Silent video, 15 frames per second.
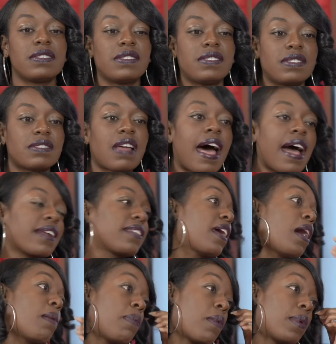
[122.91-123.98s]
stocked
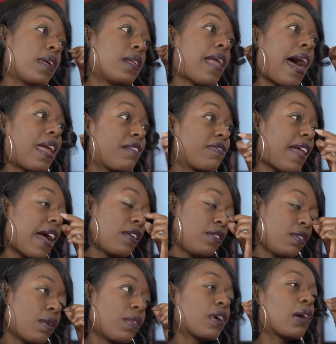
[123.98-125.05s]
up on a lot of like
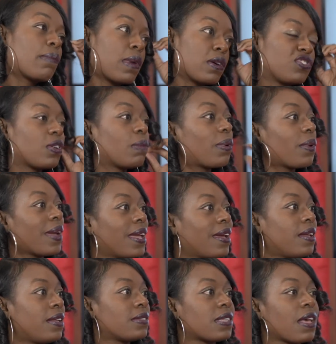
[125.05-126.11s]
the commercial
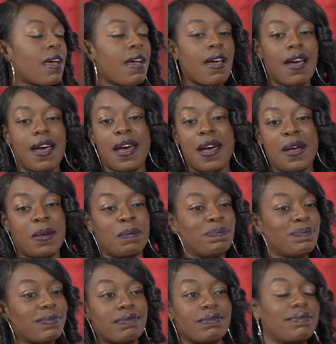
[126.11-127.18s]
brands.
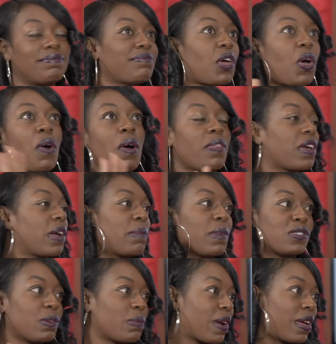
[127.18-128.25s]
All the
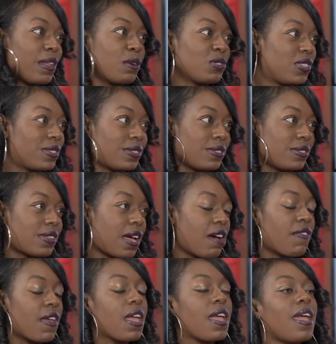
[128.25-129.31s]
commercial brand lotions and
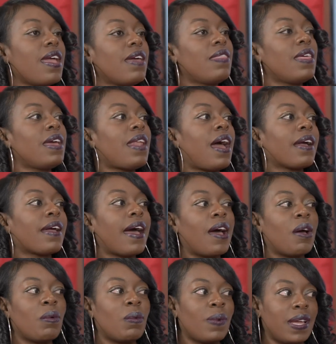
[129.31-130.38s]
stuff. And then I
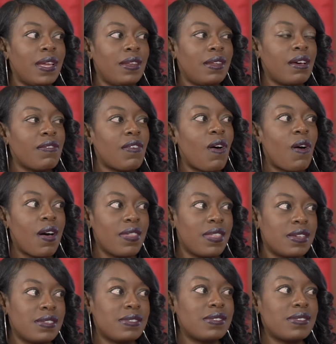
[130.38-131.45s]
got wind of all
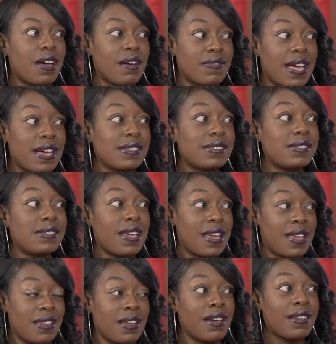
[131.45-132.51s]
the stuff that's
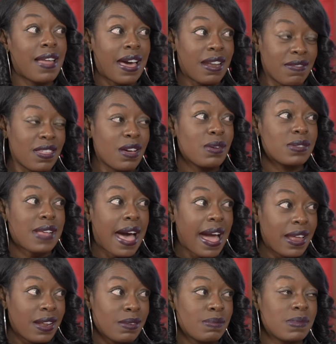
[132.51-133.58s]
in a lot of those
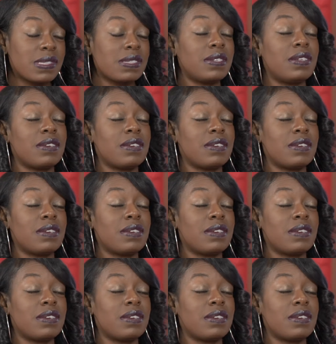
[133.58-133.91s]
items, the